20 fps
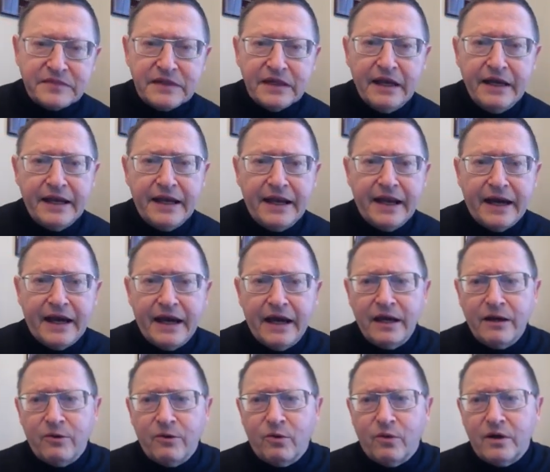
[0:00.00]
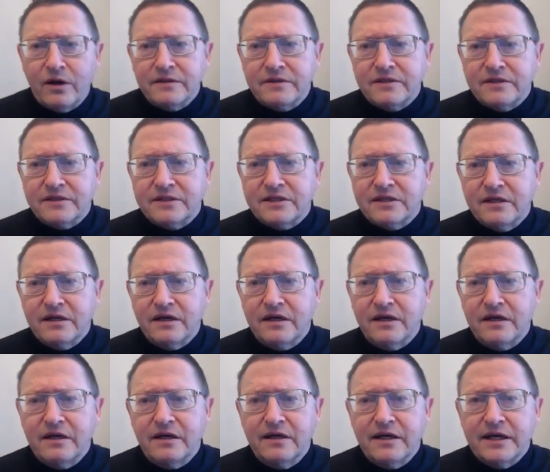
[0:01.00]
And I want
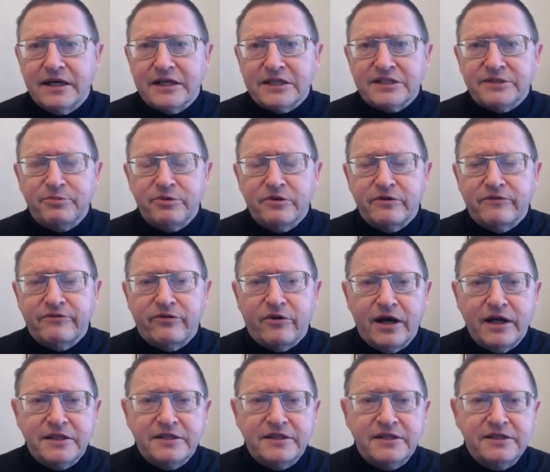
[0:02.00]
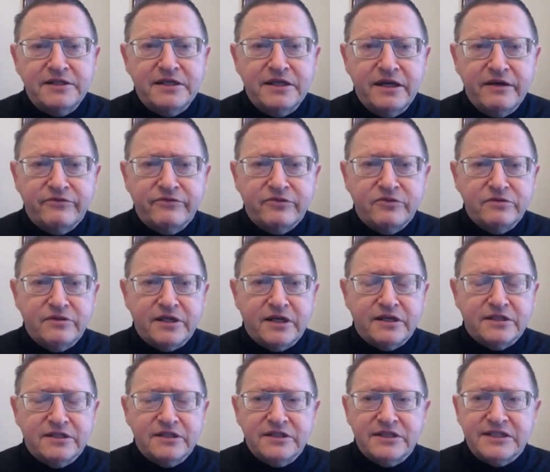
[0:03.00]
expert for ITTF
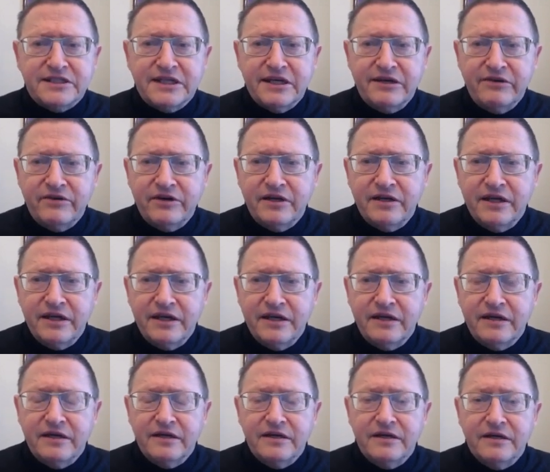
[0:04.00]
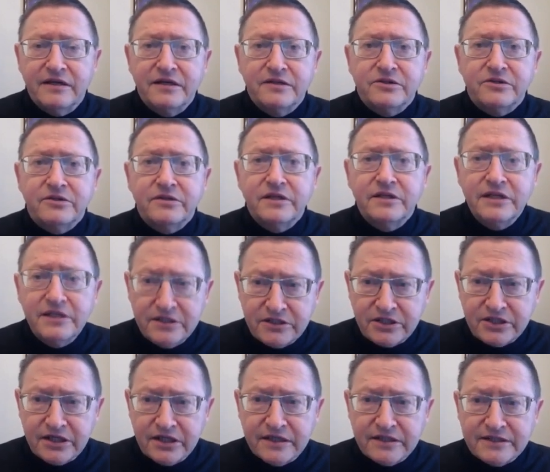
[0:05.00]
2007 in
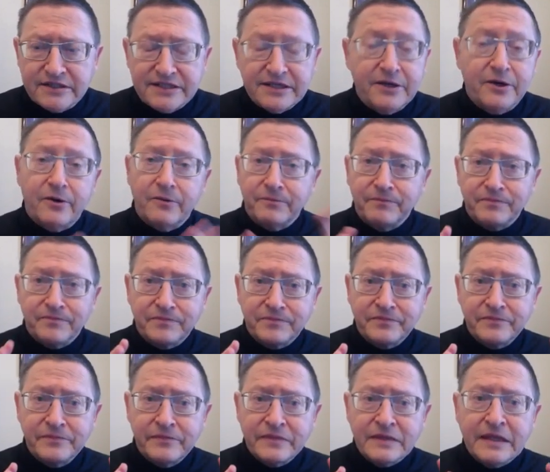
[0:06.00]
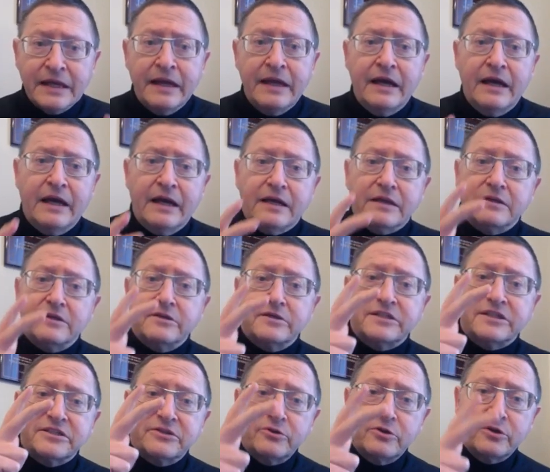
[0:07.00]
Tunisia. So, the
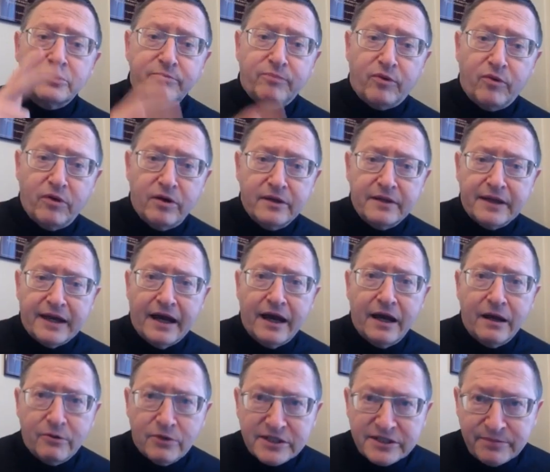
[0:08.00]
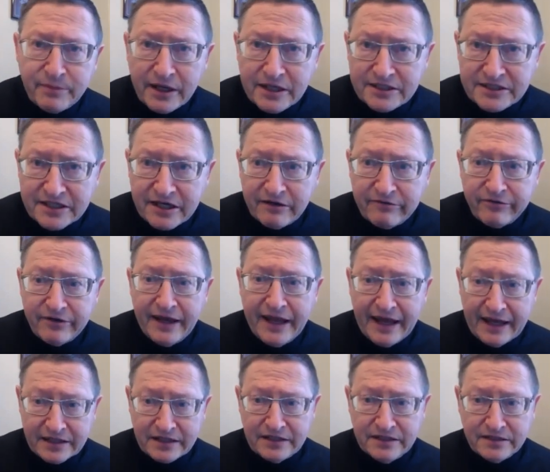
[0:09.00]
third point, I was myself an
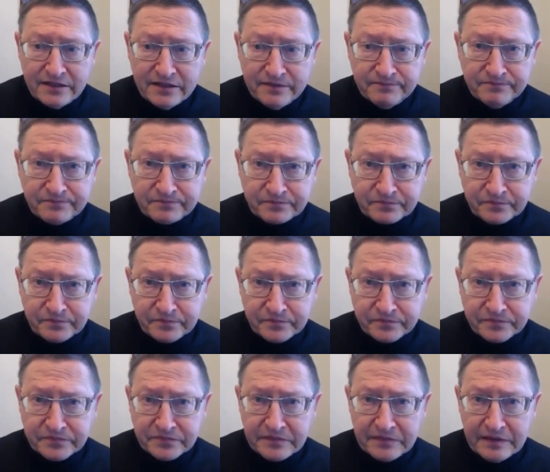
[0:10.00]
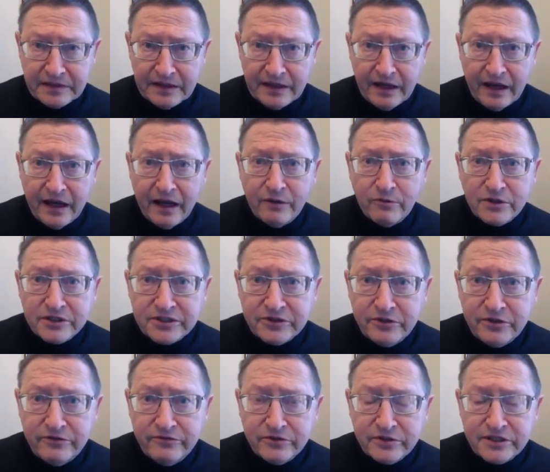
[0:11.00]
athlete. I was
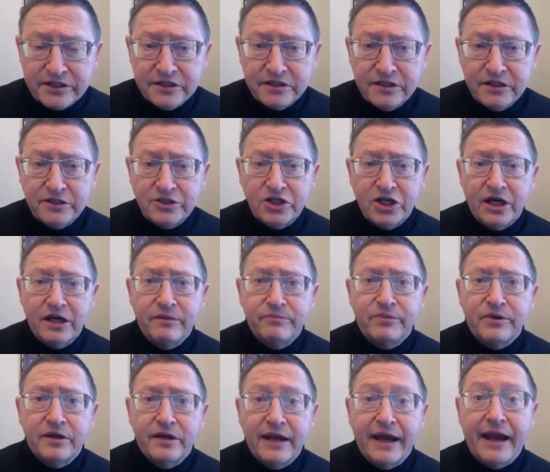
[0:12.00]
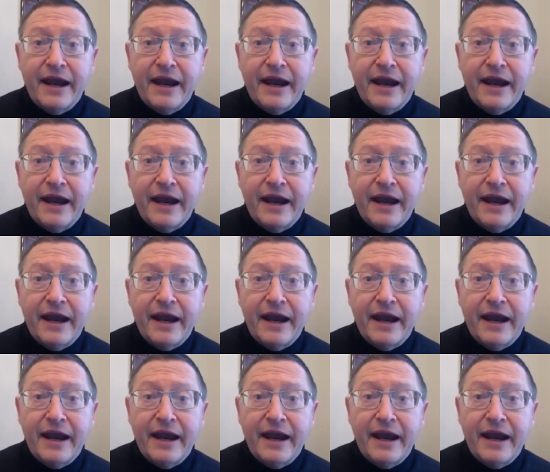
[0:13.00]
university champion in